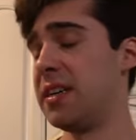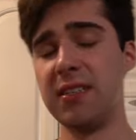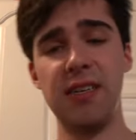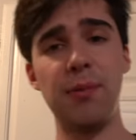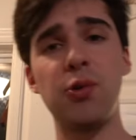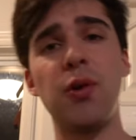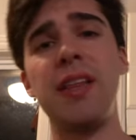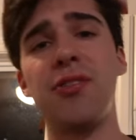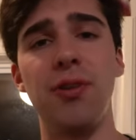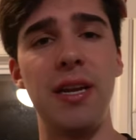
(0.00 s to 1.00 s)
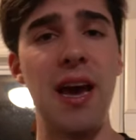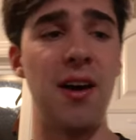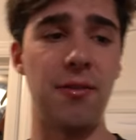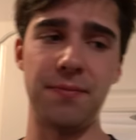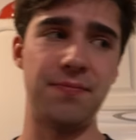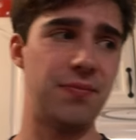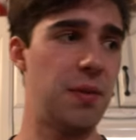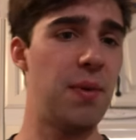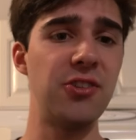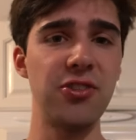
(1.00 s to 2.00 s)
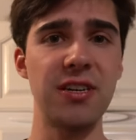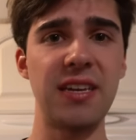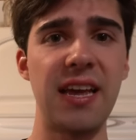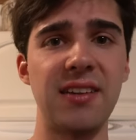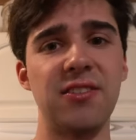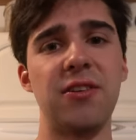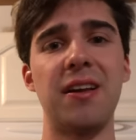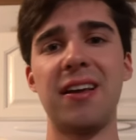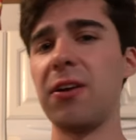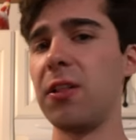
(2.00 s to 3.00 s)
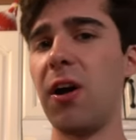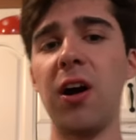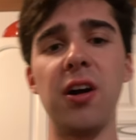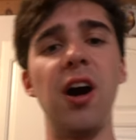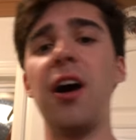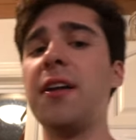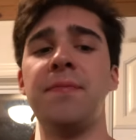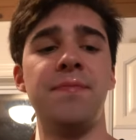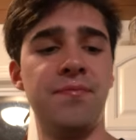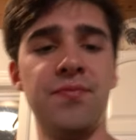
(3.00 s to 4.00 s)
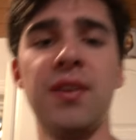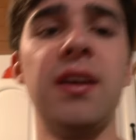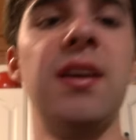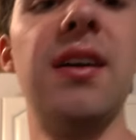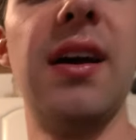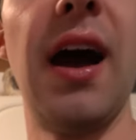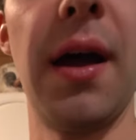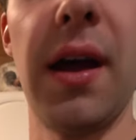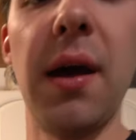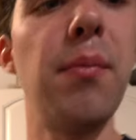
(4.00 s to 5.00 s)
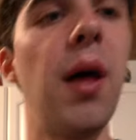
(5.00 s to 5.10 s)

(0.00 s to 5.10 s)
See, I'm twenty-three now. My drinking days are long gone. I, I'm